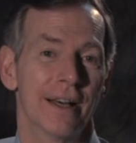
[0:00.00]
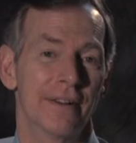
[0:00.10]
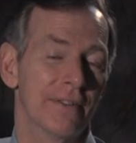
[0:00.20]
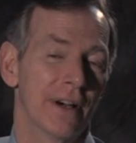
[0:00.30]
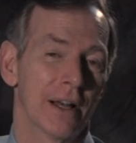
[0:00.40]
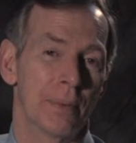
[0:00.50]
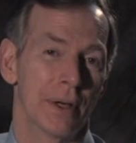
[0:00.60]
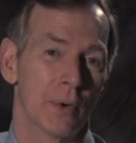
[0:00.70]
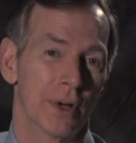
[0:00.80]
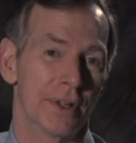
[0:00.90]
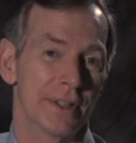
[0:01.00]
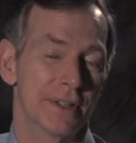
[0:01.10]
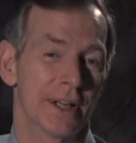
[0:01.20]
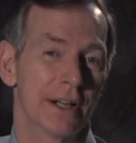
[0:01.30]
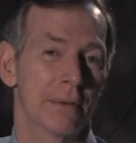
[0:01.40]
of developing one of
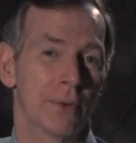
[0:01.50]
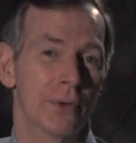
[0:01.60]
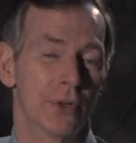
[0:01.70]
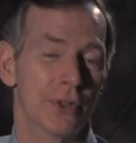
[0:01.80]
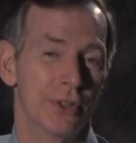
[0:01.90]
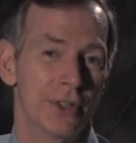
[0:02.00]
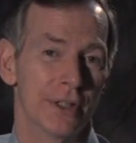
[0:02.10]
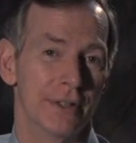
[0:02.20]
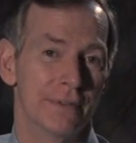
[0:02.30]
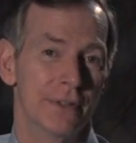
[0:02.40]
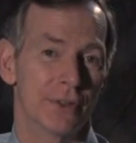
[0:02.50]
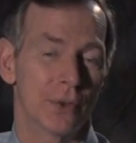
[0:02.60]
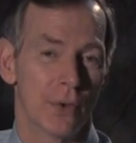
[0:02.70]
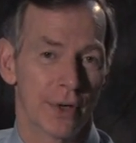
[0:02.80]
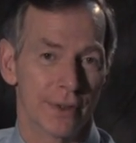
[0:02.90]
these terrible neurodegenerative
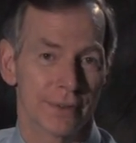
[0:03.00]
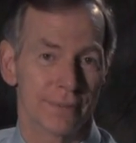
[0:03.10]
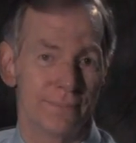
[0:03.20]
disorders.